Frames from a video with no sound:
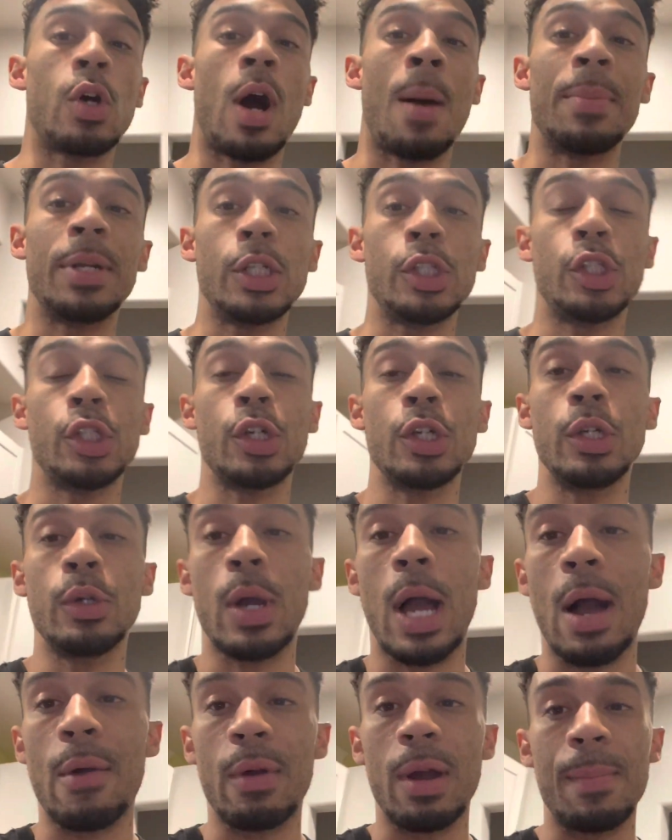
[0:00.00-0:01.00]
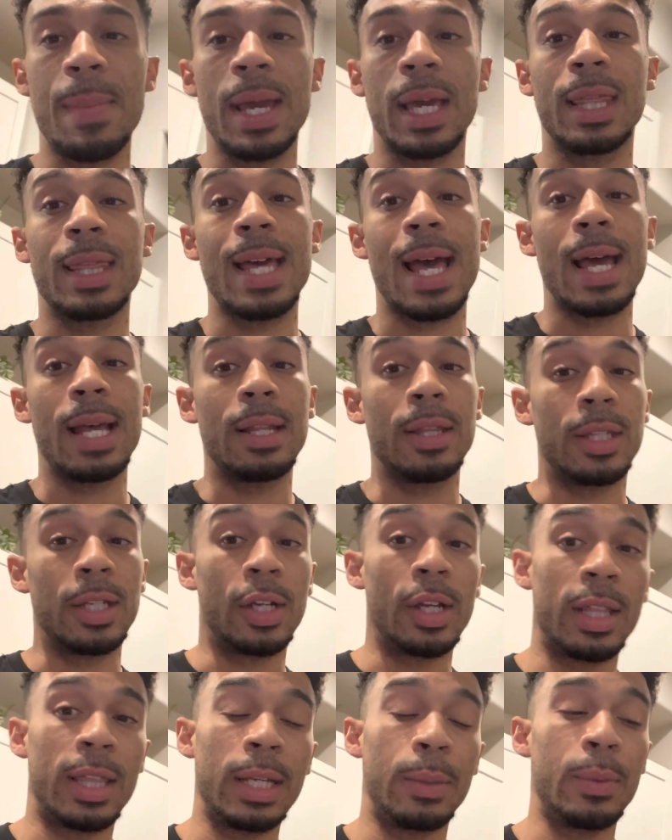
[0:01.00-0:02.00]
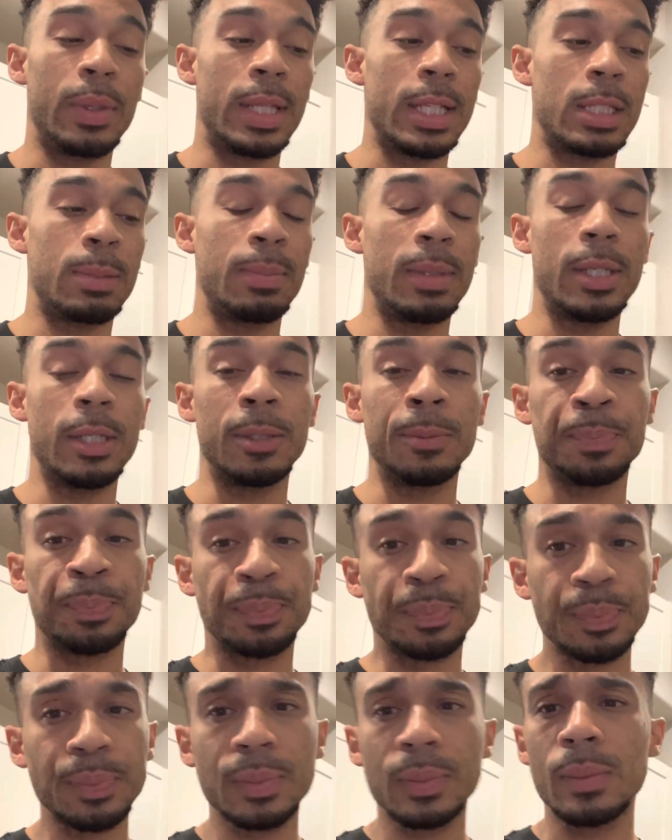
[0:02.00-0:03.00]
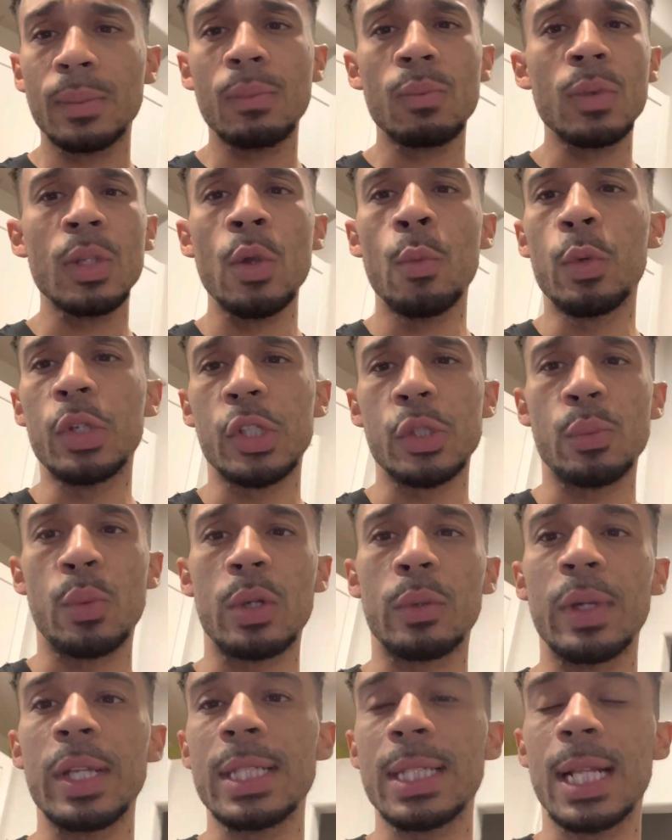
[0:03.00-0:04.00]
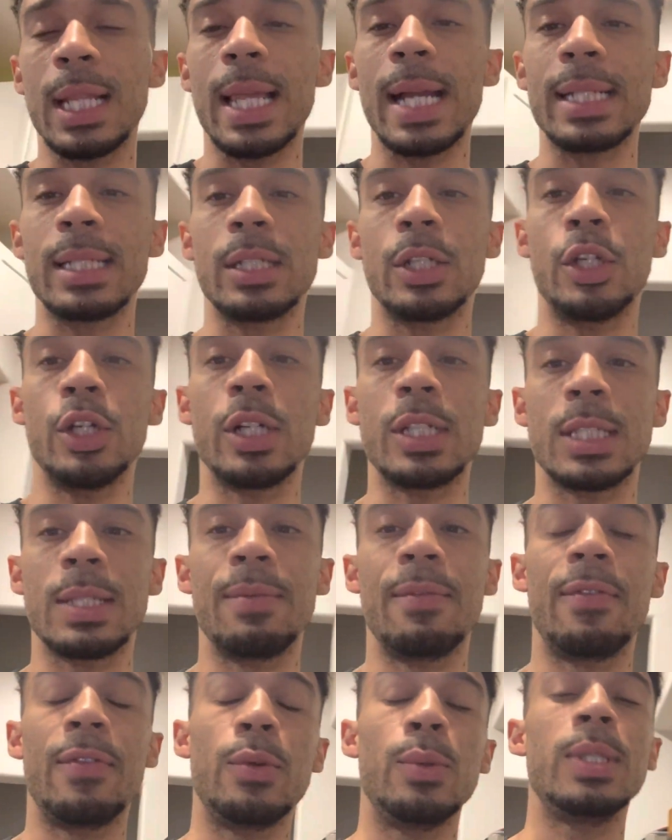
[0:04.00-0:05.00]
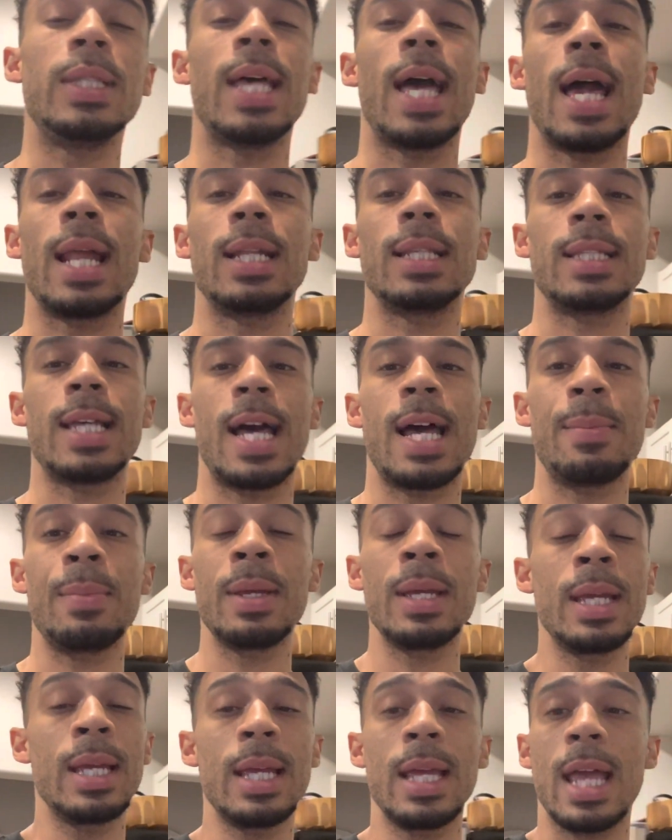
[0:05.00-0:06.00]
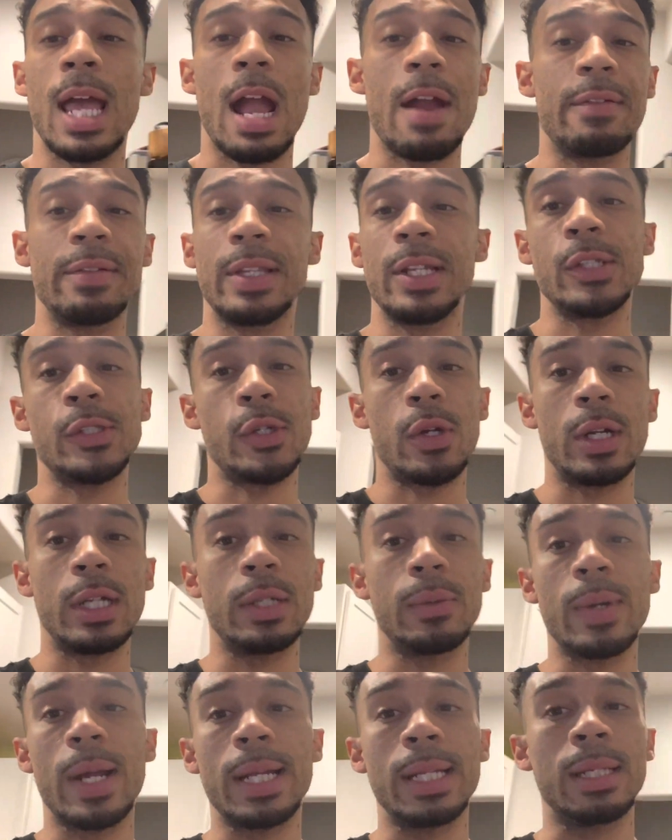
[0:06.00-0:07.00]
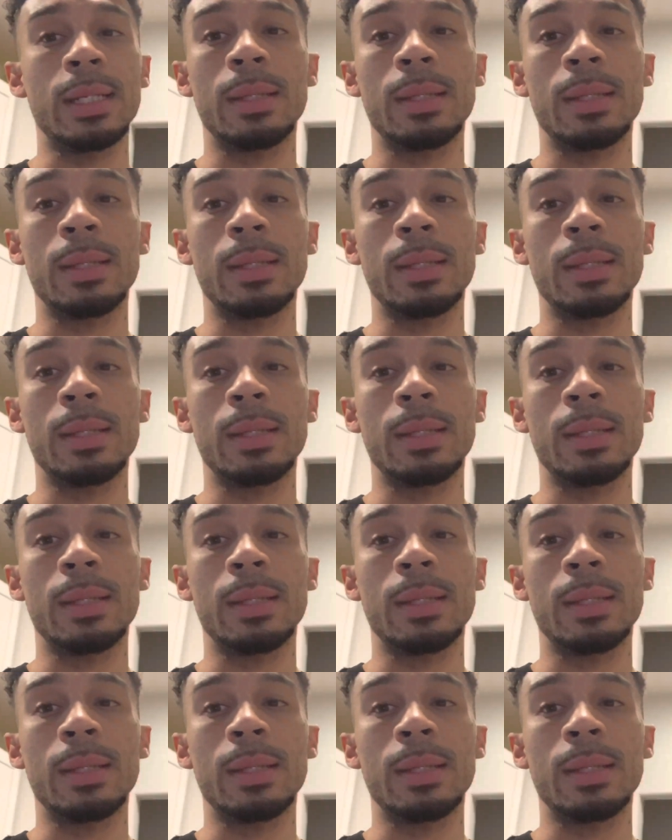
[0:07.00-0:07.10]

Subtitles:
I'm gonna show you how I make that. The good thing with this meal, which is one reason I like to cook some foods ahead of time, everything's already ready.